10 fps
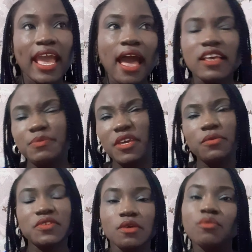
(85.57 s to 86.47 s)
I was speaking
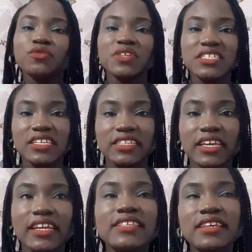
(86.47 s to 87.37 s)
with someone recently,
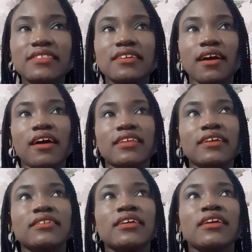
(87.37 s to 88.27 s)
and I said to her
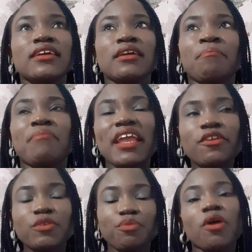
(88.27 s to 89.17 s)
that many
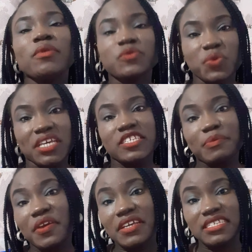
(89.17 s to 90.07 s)
of the problems we
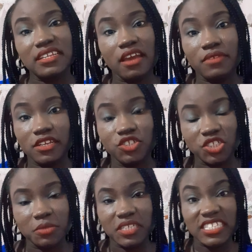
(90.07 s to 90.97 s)
experience in our
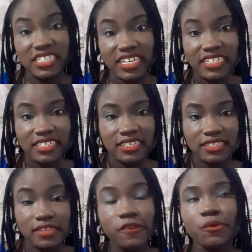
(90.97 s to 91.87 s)
relationships as ladies in
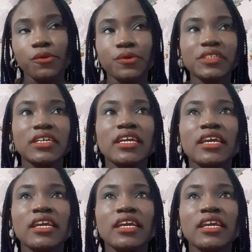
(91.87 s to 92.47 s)
singlehood